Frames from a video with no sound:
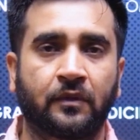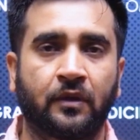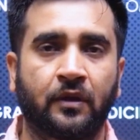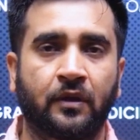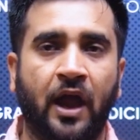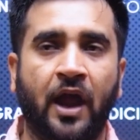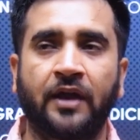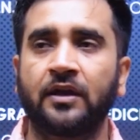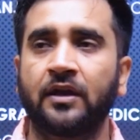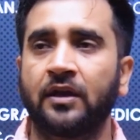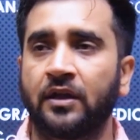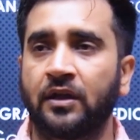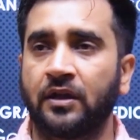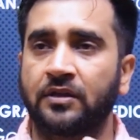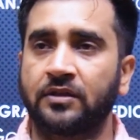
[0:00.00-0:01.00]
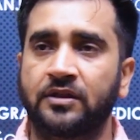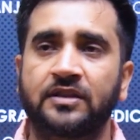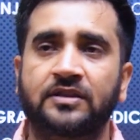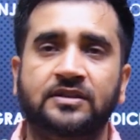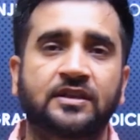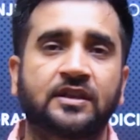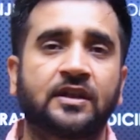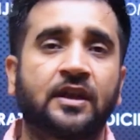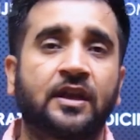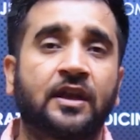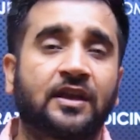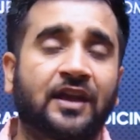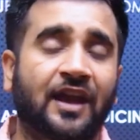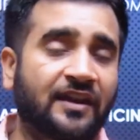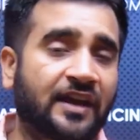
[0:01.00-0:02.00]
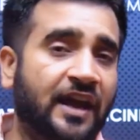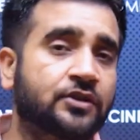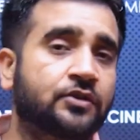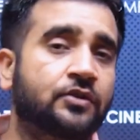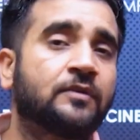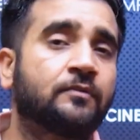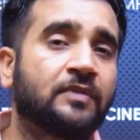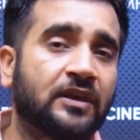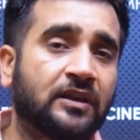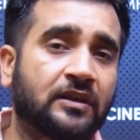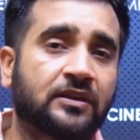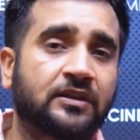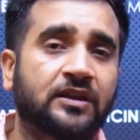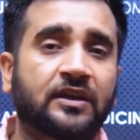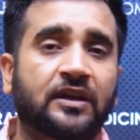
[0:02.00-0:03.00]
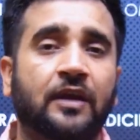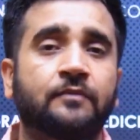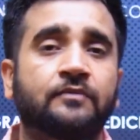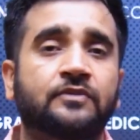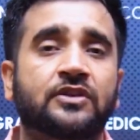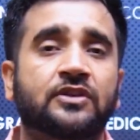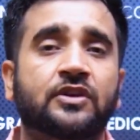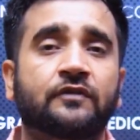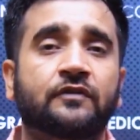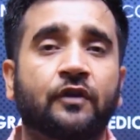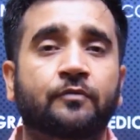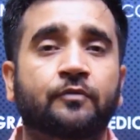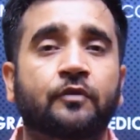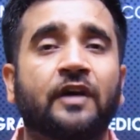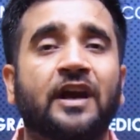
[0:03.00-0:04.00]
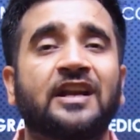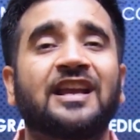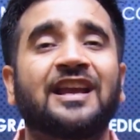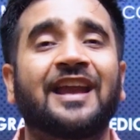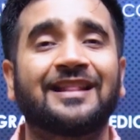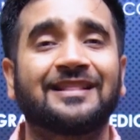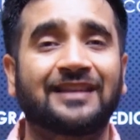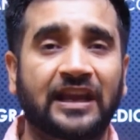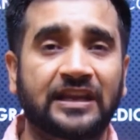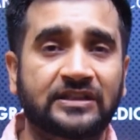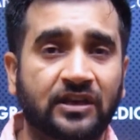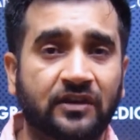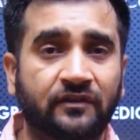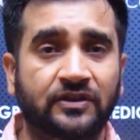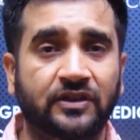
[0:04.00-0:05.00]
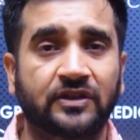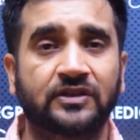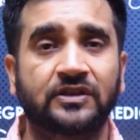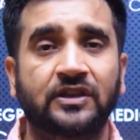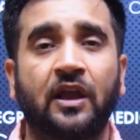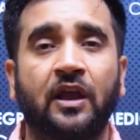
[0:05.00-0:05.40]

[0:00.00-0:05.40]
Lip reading: And this can actually be the game changer for providing healthcare services